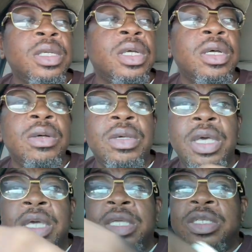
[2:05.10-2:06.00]
Oh,
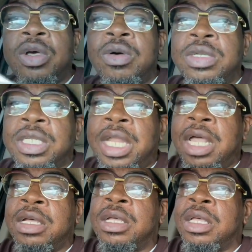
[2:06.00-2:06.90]
okay, it's cool. It's a
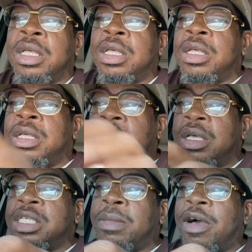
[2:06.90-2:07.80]
lot. Of,
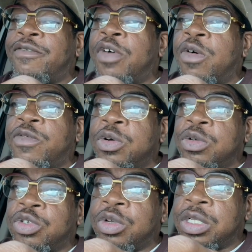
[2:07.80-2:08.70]
it's about four
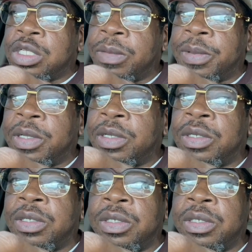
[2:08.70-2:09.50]
food trucks up in here.